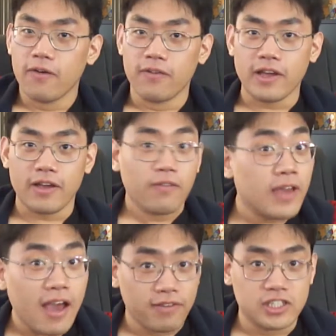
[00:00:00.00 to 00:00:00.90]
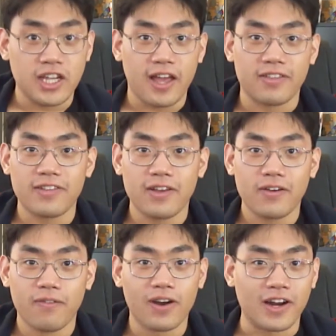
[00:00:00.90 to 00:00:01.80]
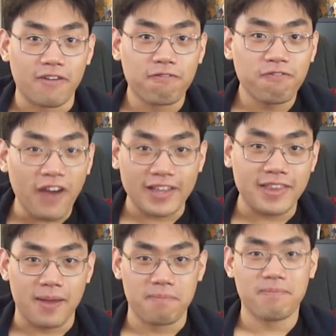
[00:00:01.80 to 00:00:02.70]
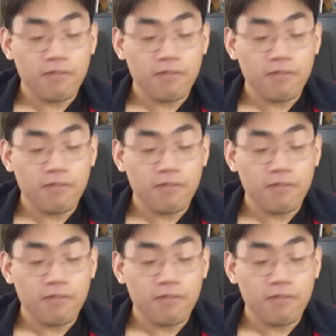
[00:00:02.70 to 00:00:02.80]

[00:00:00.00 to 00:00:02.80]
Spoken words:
We have a chance. We're going to fight them.